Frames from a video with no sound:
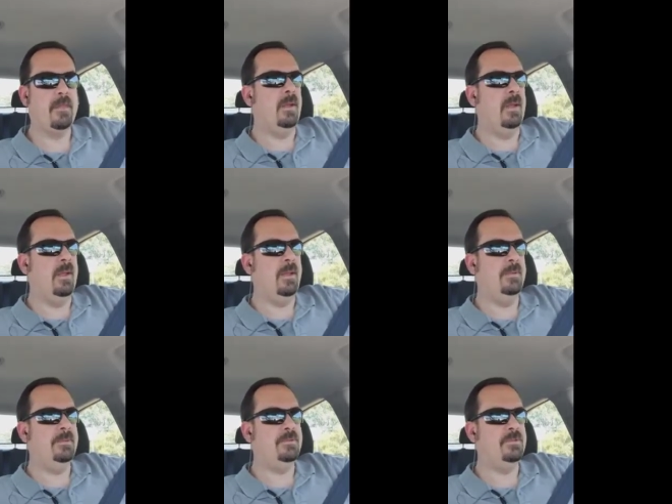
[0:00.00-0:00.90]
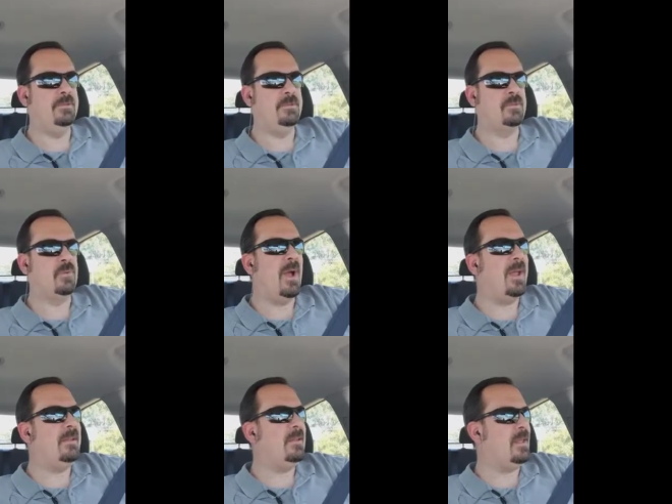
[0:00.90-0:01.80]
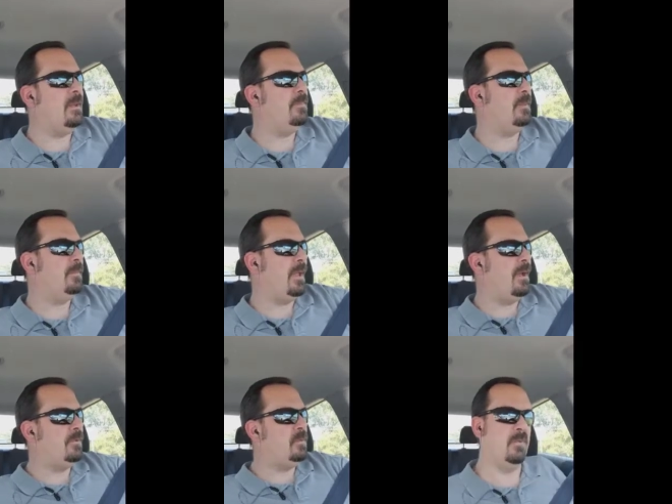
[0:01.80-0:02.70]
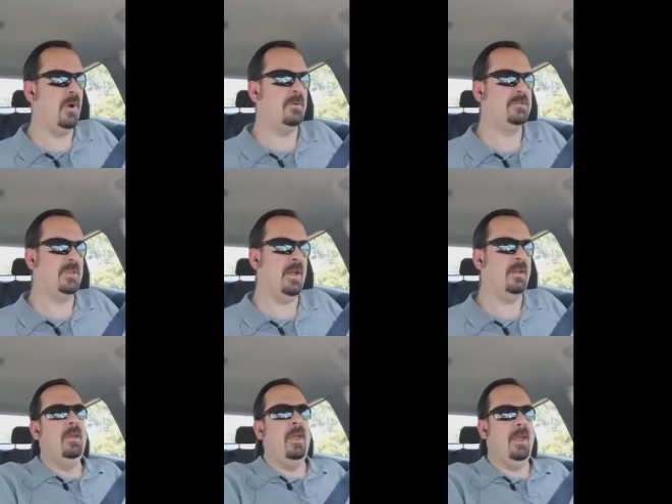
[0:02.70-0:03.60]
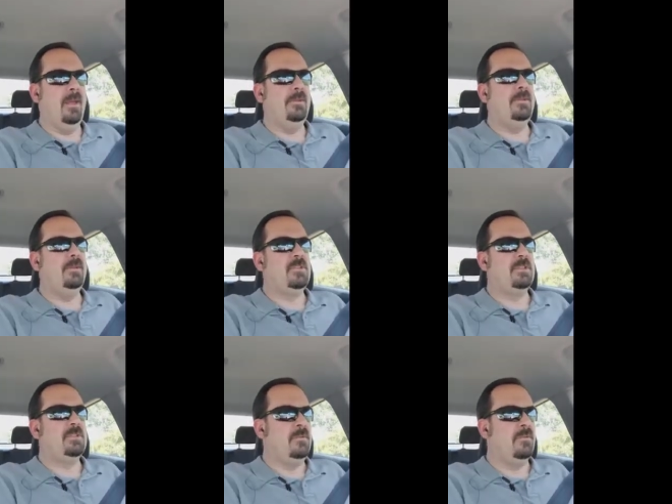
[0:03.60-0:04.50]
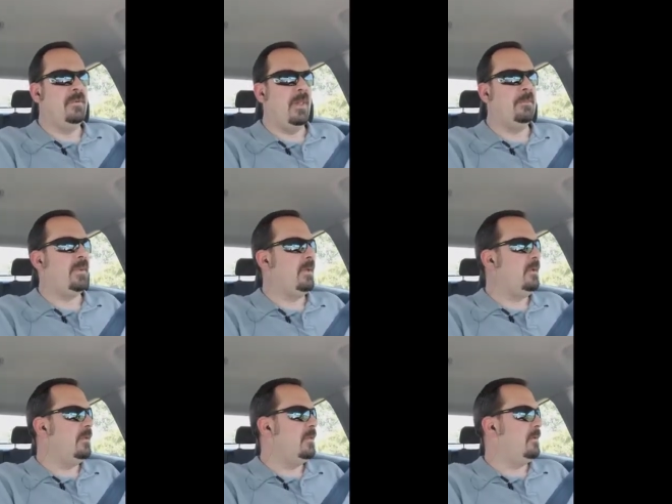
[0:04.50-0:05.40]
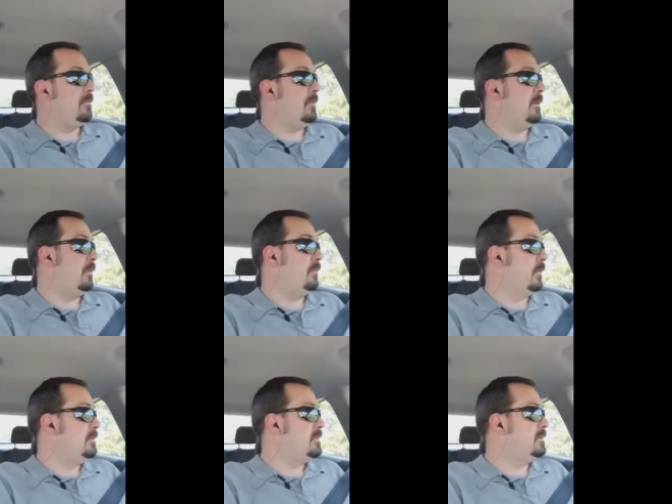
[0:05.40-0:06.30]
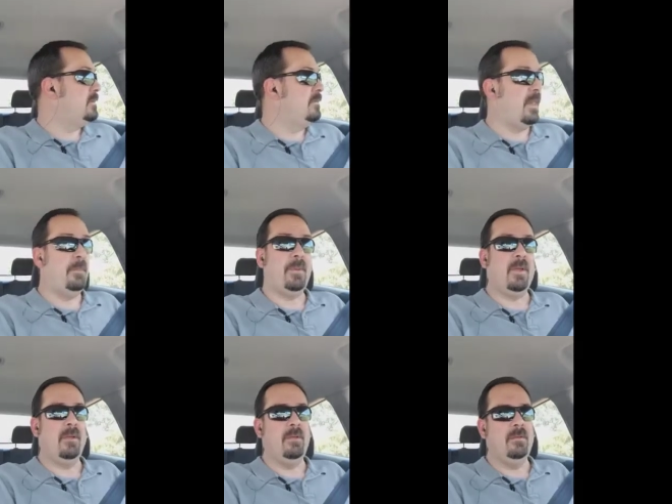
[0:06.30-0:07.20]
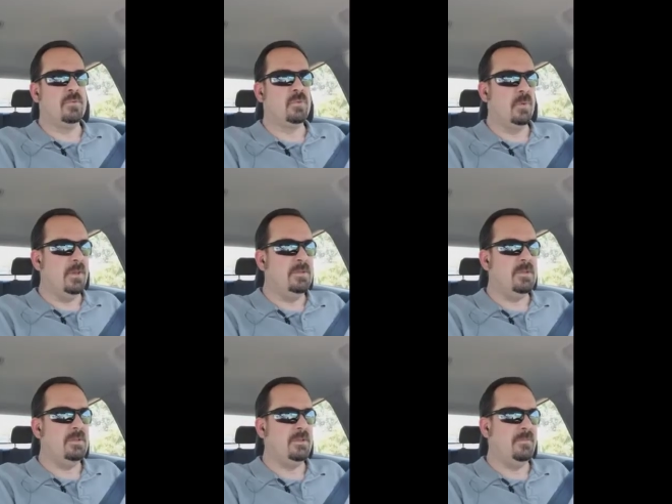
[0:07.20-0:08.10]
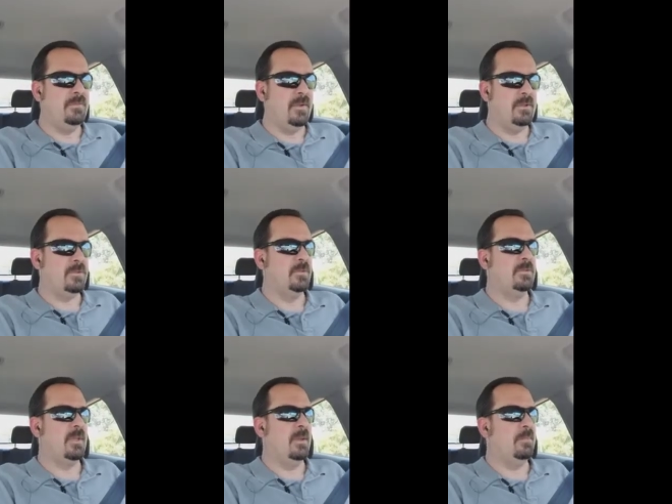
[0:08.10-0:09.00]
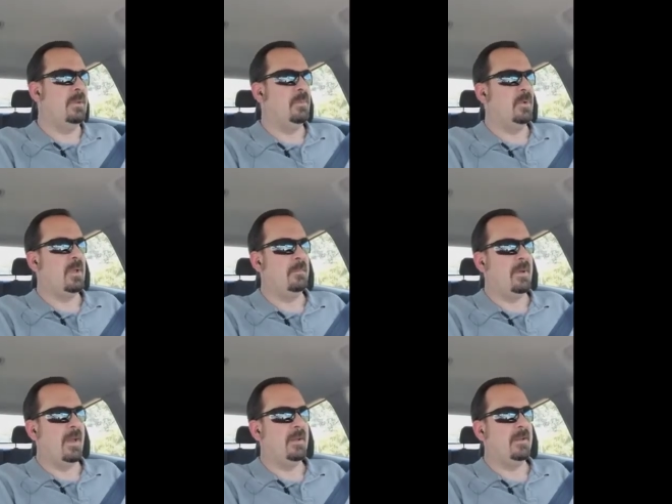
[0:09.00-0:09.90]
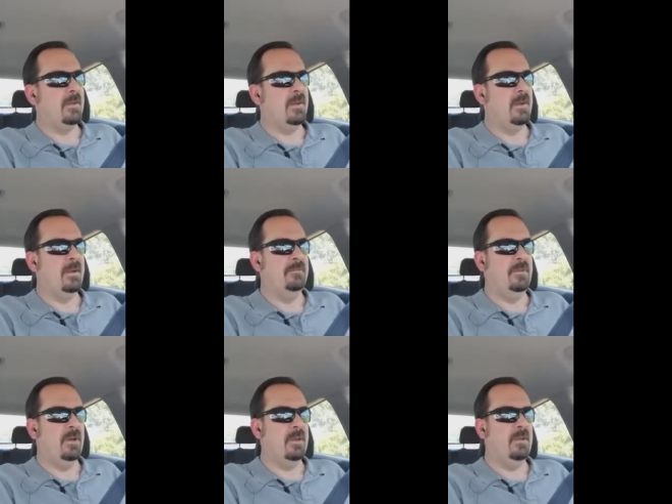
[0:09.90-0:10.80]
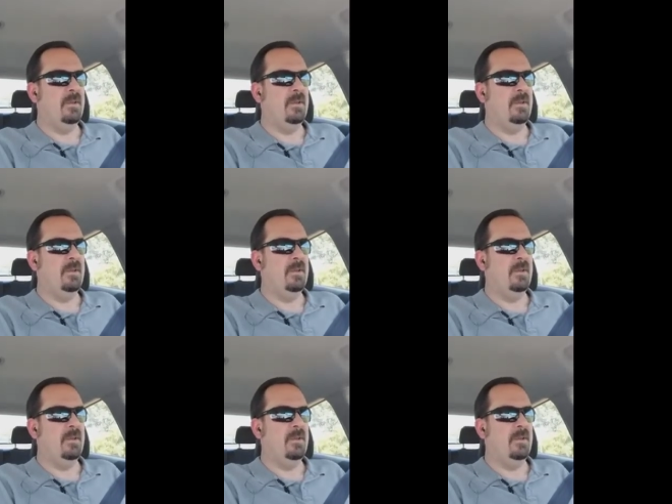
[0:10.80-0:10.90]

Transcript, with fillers: and trying to keep them down to a four hour slot and just developing like for instance developing trilogies of adventures to get people to come back I, have done it